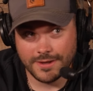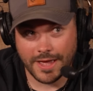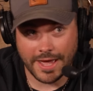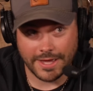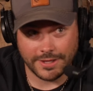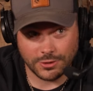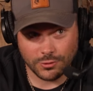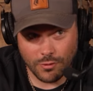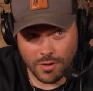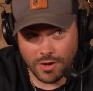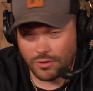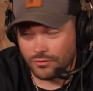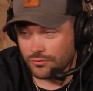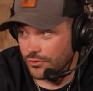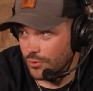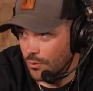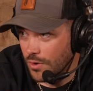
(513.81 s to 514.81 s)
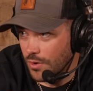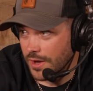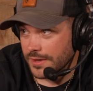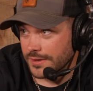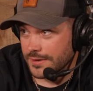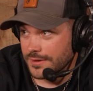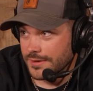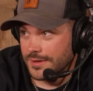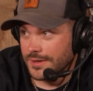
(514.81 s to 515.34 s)
at 12 to 1.
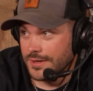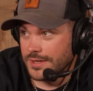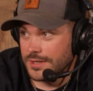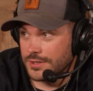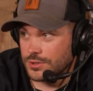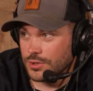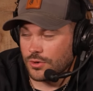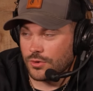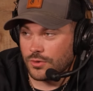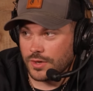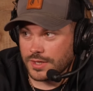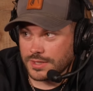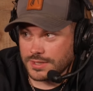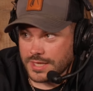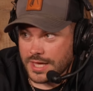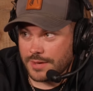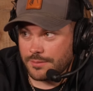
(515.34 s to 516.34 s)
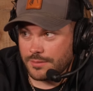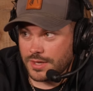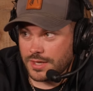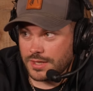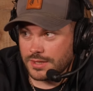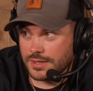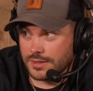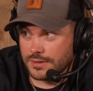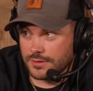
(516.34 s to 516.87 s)
So is that
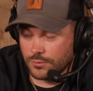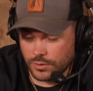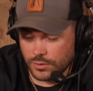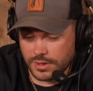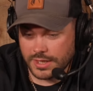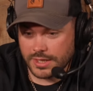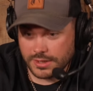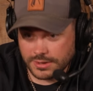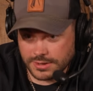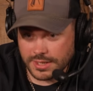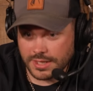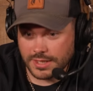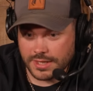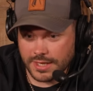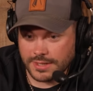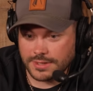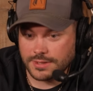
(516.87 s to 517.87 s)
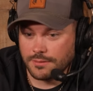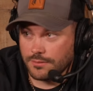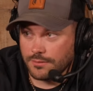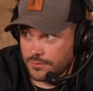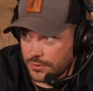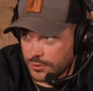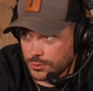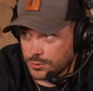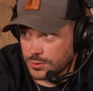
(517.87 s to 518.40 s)
mean when they're saying that's
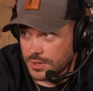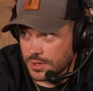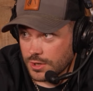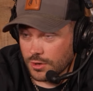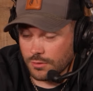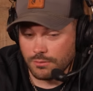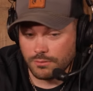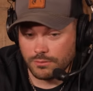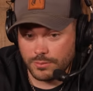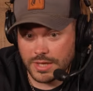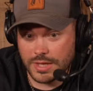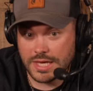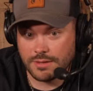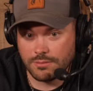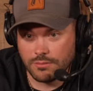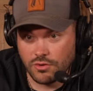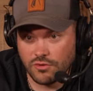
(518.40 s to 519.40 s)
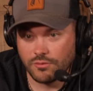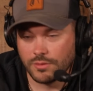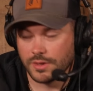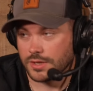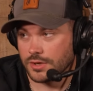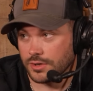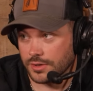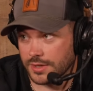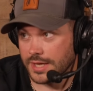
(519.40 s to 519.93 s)
those deer peak
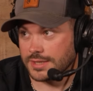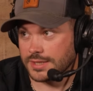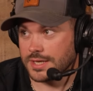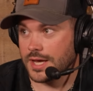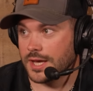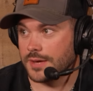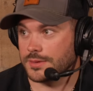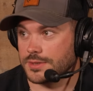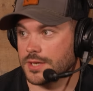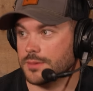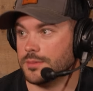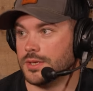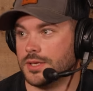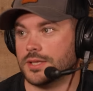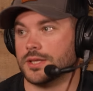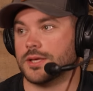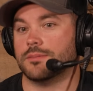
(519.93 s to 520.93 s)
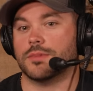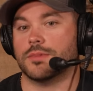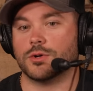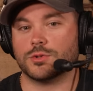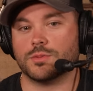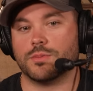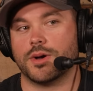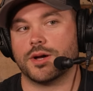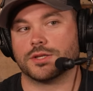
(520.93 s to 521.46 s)
movement during that time, does that mean that
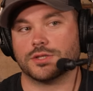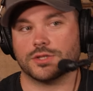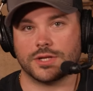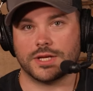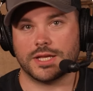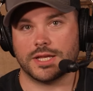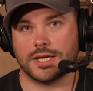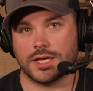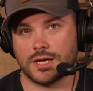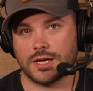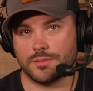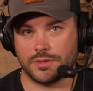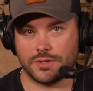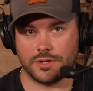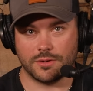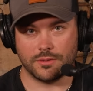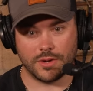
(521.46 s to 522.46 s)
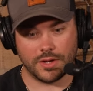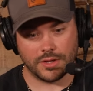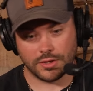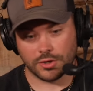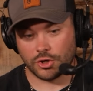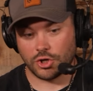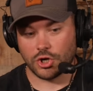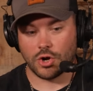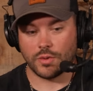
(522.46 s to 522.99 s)
most bucks are getting up and they're and
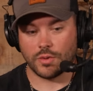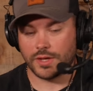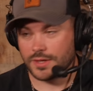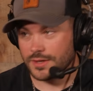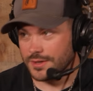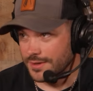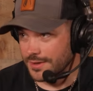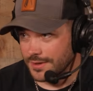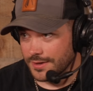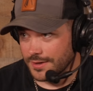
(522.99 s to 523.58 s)
they're going